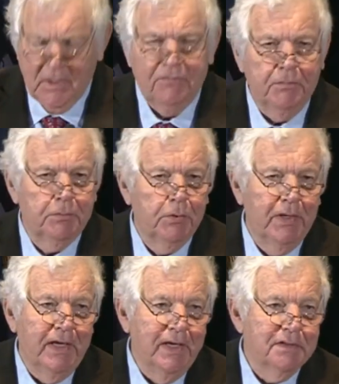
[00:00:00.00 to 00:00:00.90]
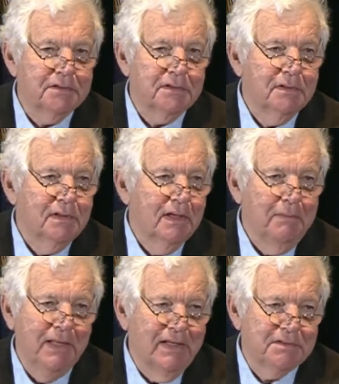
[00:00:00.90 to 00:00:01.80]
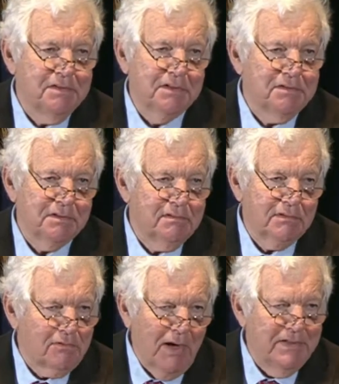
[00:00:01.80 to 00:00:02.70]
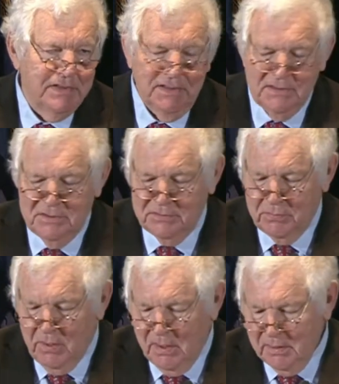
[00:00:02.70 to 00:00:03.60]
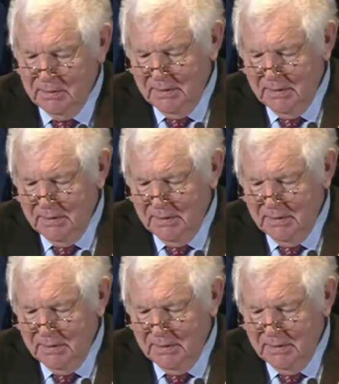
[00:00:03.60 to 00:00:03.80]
of employees. I mean, that's just crazy. That's just wrong.